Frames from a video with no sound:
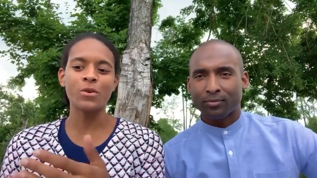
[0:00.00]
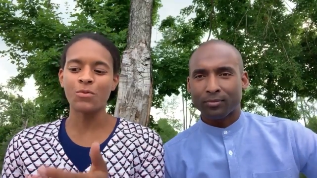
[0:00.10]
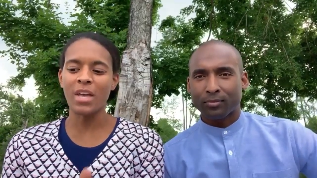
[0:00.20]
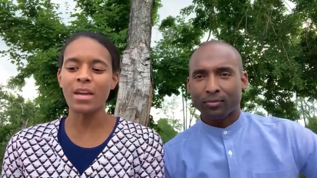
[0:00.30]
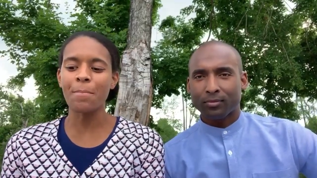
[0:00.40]
Speaker 1: when
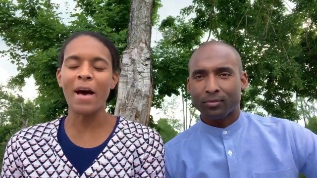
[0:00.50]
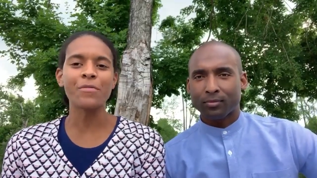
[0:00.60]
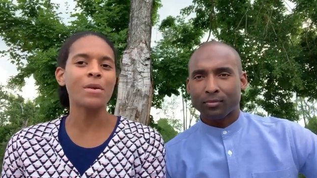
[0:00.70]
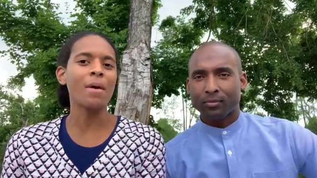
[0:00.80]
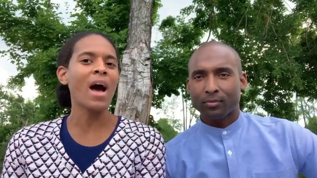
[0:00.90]
you think
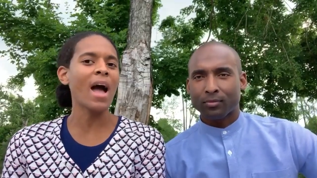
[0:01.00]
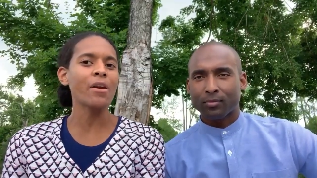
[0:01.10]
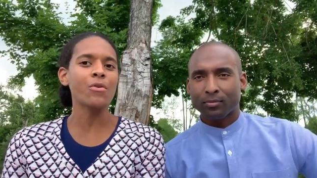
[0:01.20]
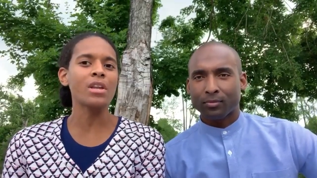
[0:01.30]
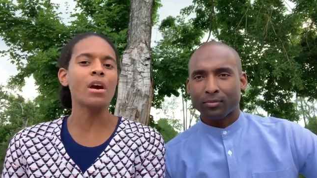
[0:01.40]
about them
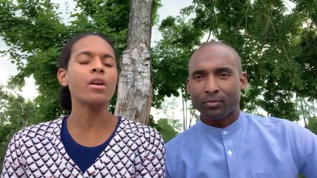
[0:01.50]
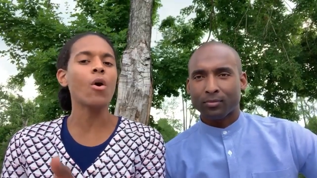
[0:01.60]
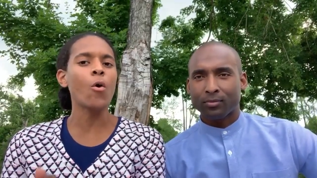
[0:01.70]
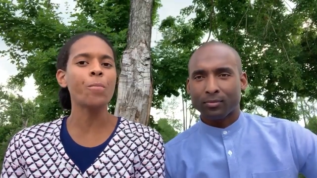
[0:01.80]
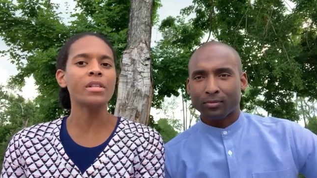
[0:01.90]
hiring an
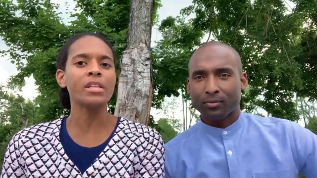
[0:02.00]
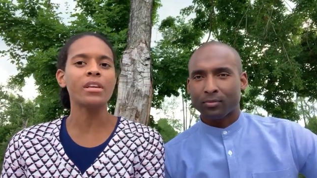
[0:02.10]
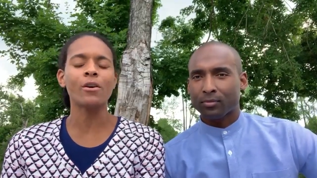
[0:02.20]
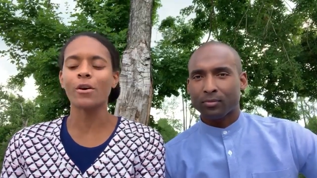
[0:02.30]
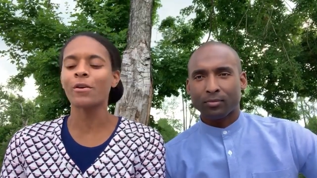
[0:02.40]

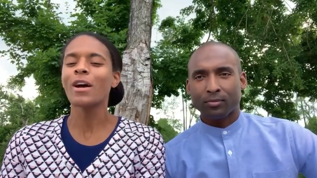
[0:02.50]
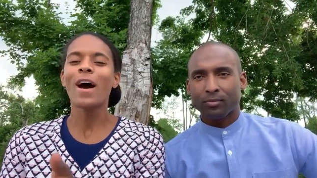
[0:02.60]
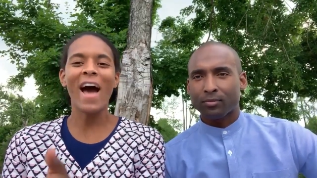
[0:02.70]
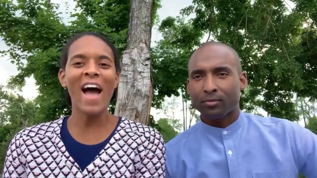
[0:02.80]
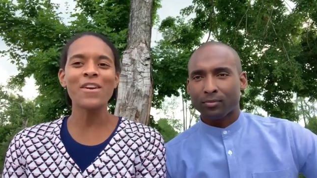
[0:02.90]
openly or
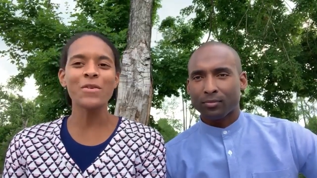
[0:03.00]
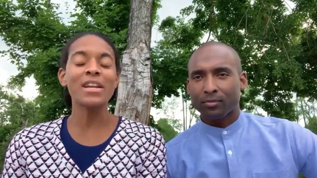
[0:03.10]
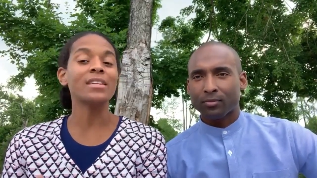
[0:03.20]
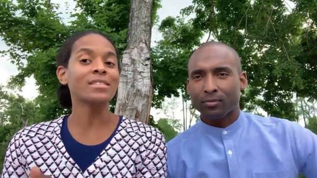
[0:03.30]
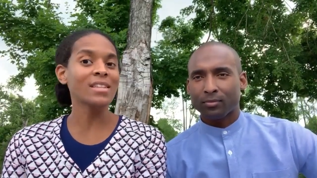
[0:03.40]

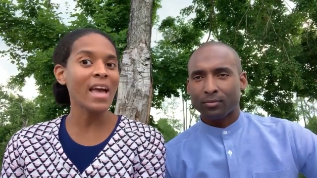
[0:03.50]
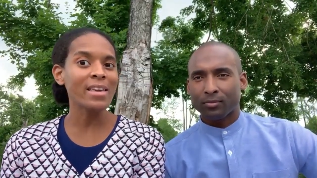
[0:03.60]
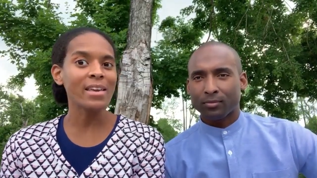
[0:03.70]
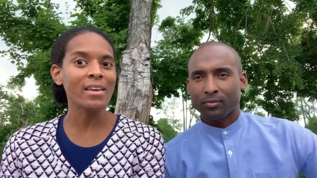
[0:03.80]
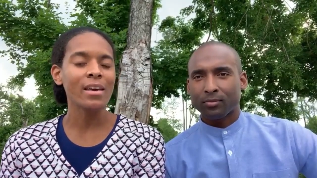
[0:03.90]
hiring a
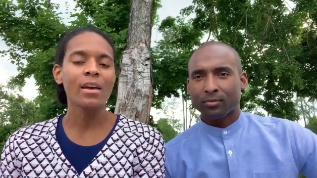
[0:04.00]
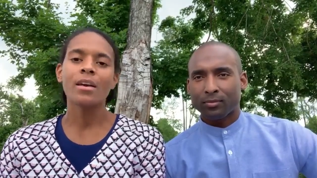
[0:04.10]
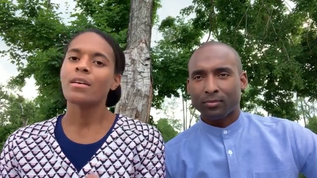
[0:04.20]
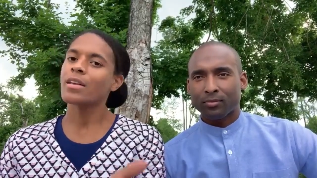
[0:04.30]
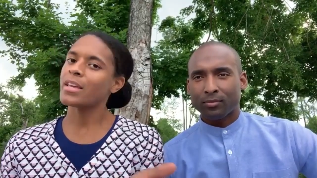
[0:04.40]
psychic
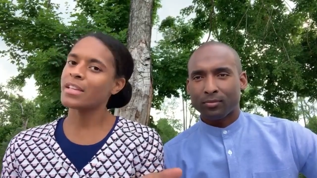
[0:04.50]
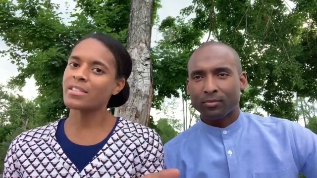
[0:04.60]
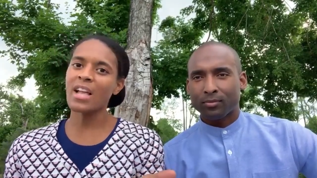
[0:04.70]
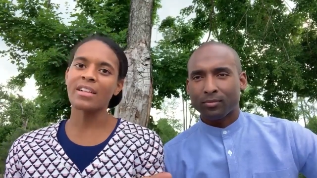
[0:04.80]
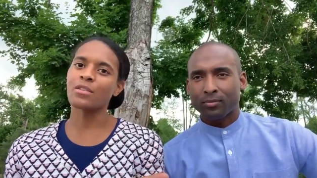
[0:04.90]

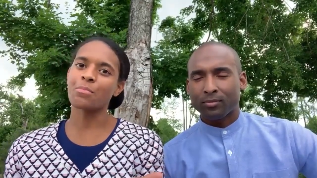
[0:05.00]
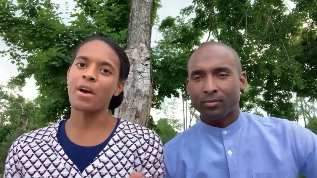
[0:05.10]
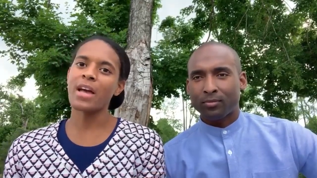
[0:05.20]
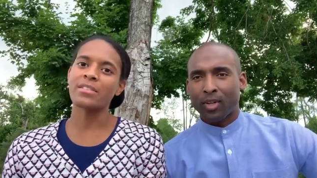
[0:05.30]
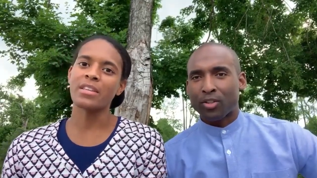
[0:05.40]
it's not
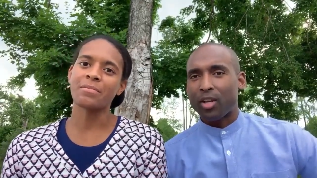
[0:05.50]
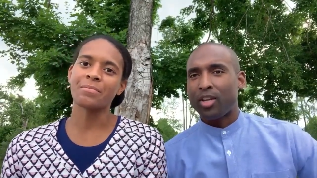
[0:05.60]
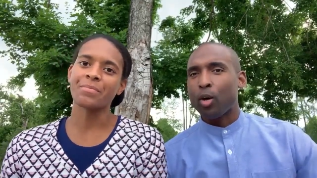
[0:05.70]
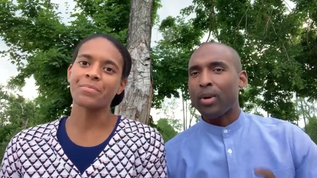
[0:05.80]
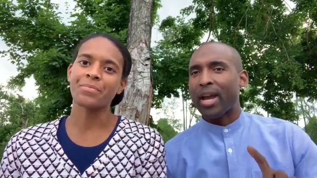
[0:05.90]
surprising. So
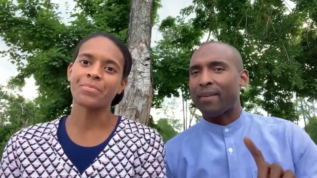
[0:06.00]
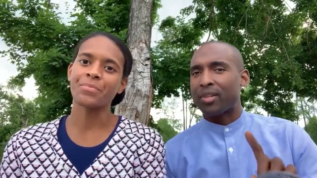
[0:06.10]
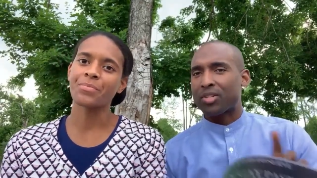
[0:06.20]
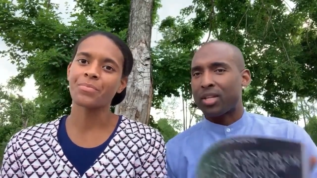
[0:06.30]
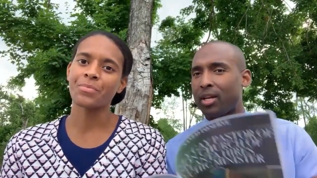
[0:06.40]
here
Speaker 2: we
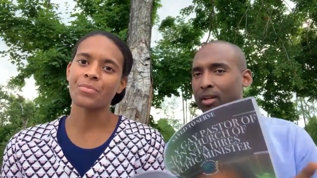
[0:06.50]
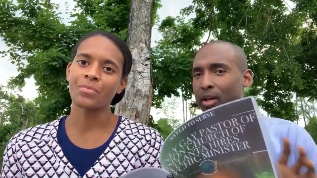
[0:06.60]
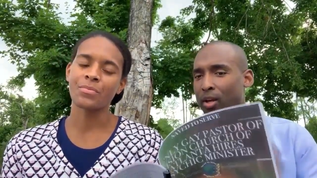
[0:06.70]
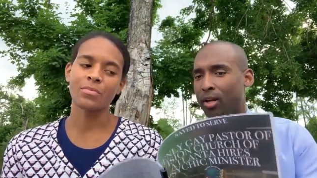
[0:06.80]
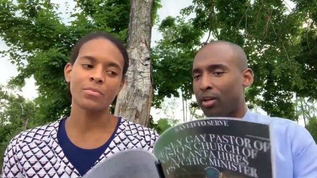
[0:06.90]
have the
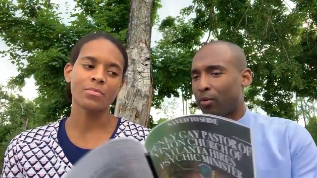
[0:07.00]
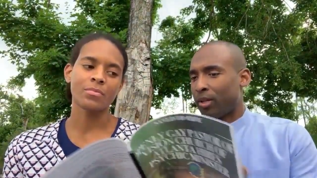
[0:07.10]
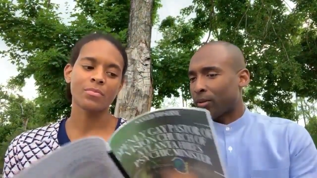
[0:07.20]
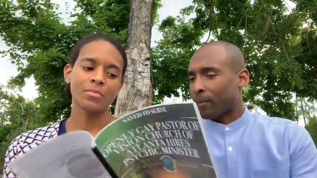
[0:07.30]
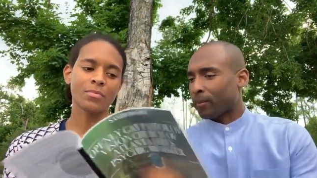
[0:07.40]
sin.
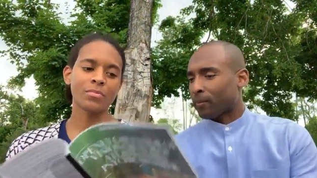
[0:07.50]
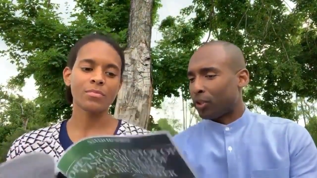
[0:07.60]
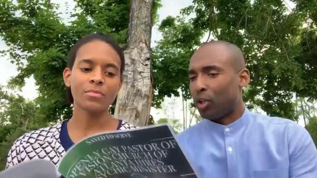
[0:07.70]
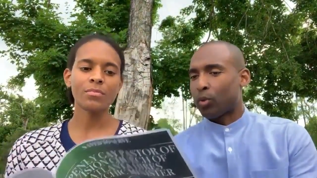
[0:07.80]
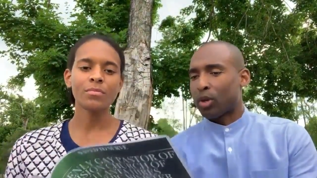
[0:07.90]
Hillary,
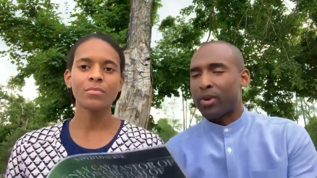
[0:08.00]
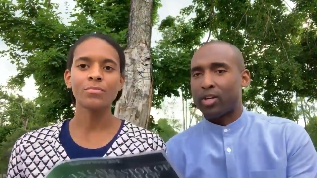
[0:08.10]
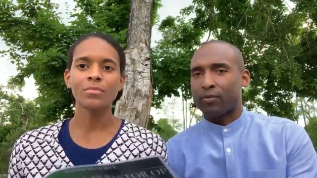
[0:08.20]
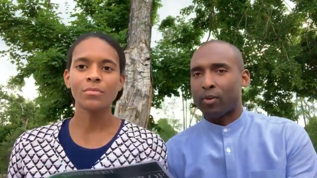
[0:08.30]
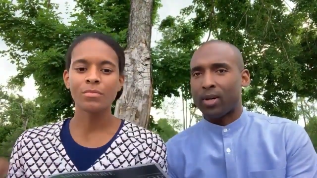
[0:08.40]
do you want to
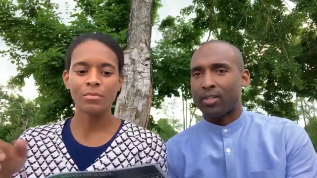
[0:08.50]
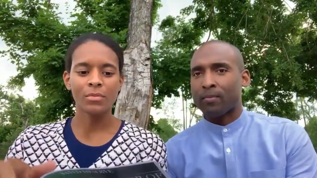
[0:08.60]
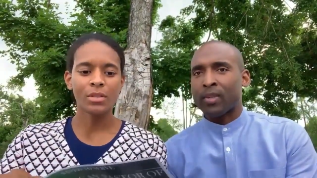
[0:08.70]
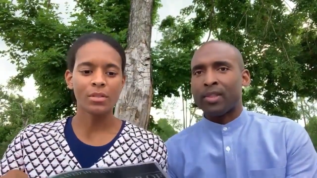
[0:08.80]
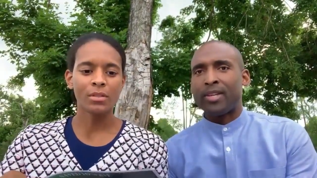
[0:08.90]
read this for
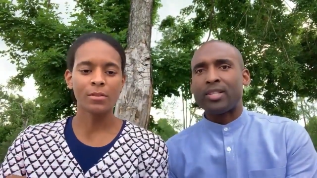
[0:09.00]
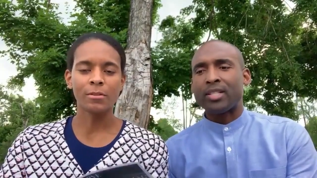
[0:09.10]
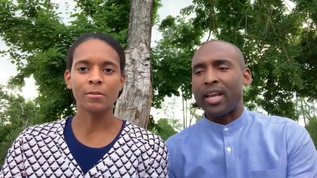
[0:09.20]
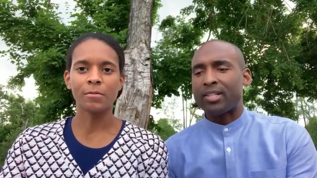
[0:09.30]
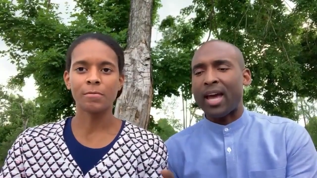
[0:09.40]
us?
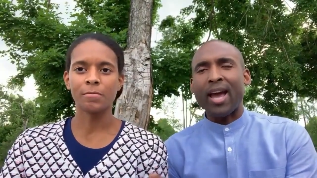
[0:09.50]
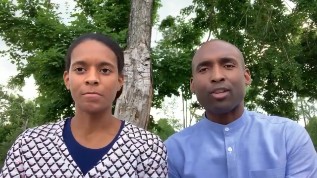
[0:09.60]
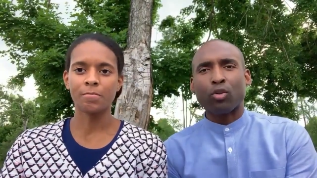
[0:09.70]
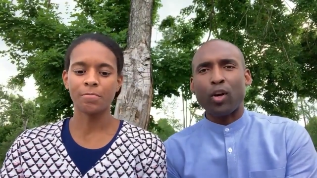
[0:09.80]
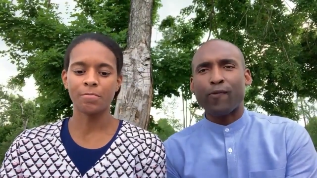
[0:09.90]
This is
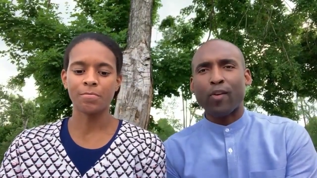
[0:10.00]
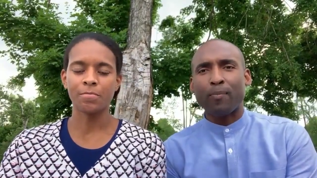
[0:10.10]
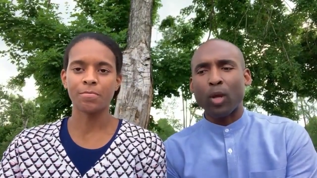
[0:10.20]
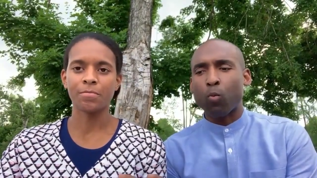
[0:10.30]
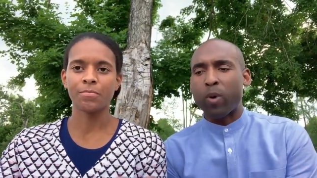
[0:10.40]
actually
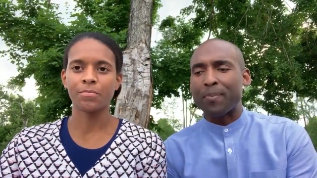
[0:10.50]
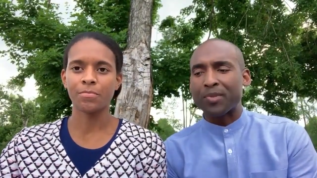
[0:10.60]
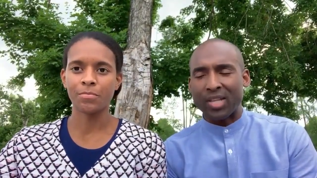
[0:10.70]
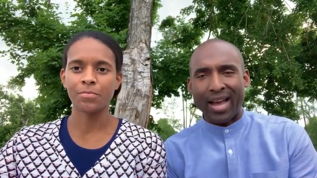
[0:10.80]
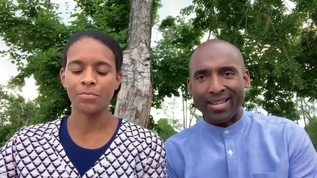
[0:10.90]
from the
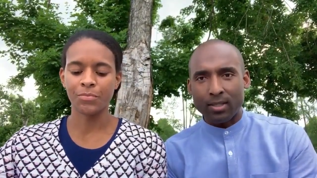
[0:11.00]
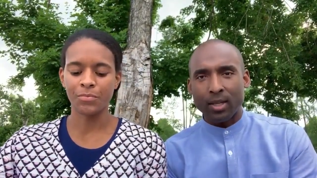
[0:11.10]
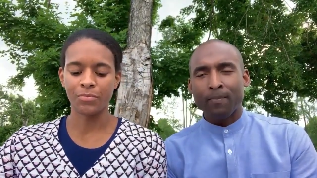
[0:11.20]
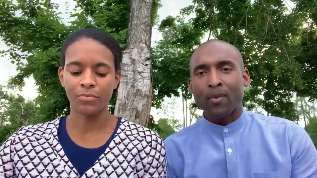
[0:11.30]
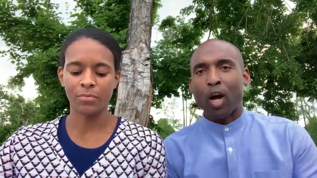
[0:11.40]

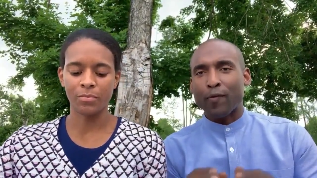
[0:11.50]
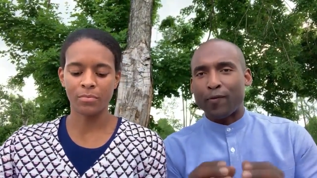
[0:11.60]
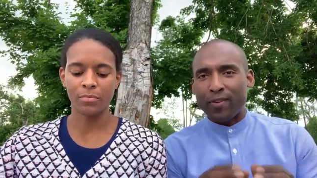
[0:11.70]
website of